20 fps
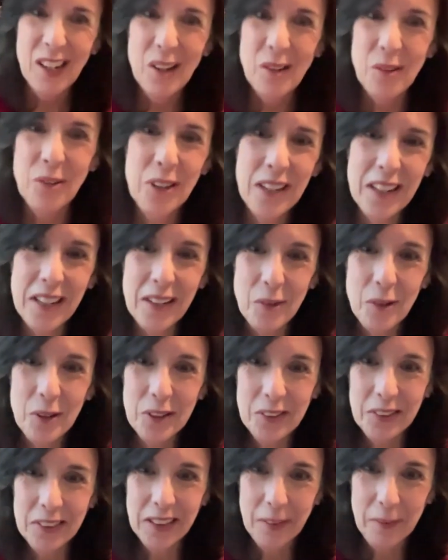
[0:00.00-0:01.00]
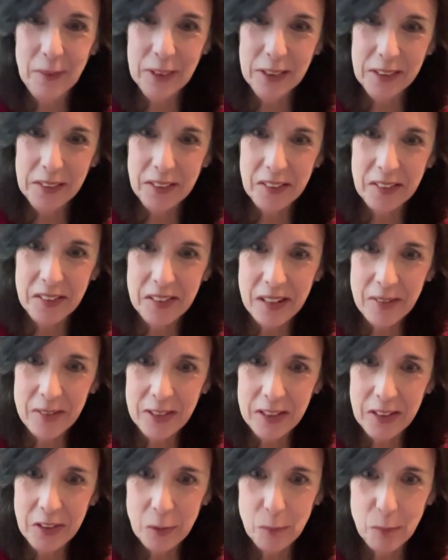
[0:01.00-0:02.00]
Right. Well, I mean, it doesn't have
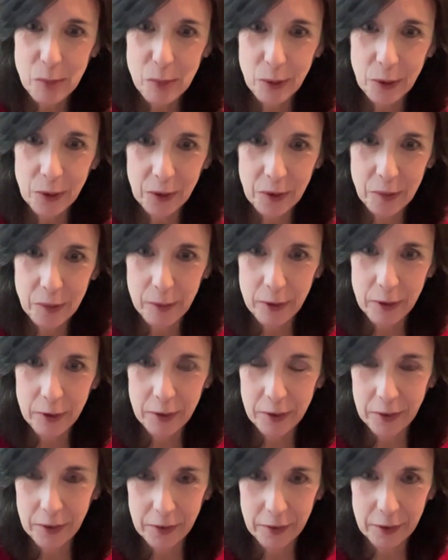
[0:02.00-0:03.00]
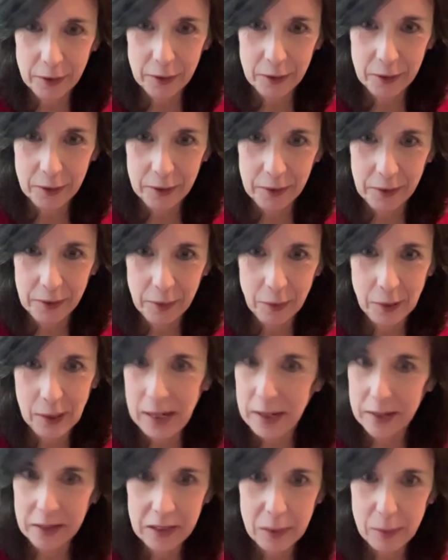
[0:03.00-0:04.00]
any support among
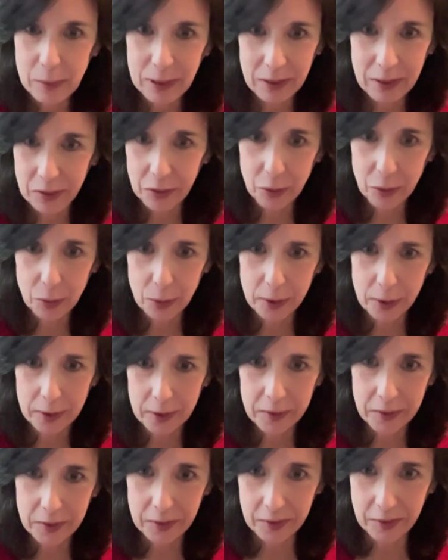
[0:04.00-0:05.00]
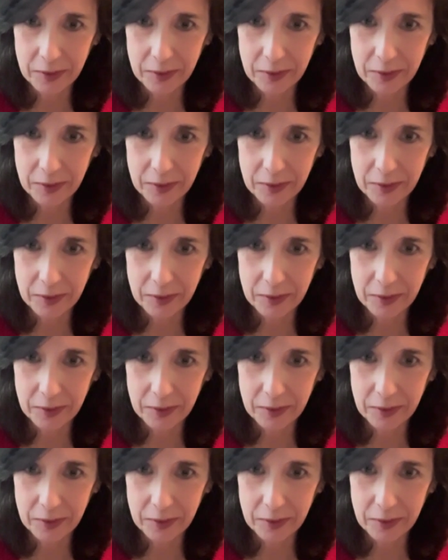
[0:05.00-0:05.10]
academic historians.